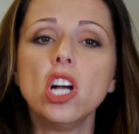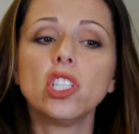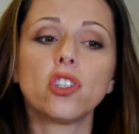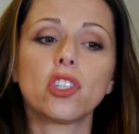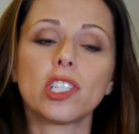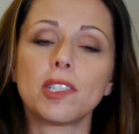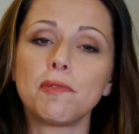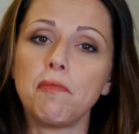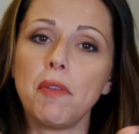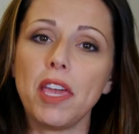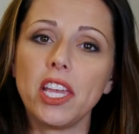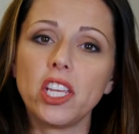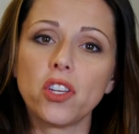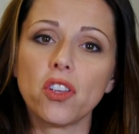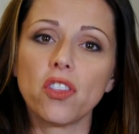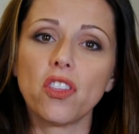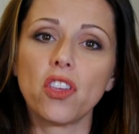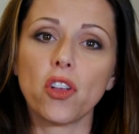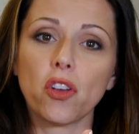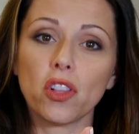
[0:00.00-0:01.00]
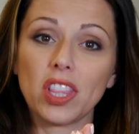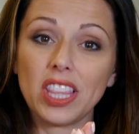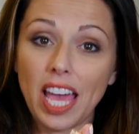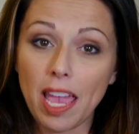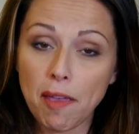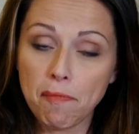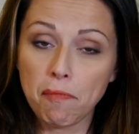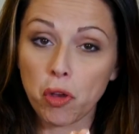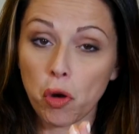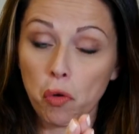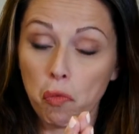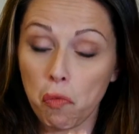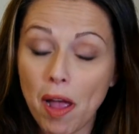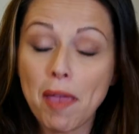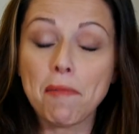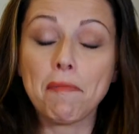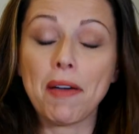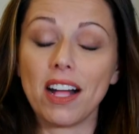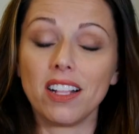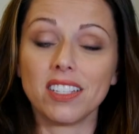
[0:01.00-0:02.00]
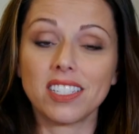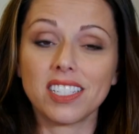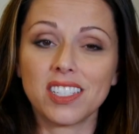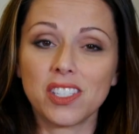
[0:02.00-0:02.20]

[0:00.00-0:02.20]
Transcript: So just make sure that your white balance,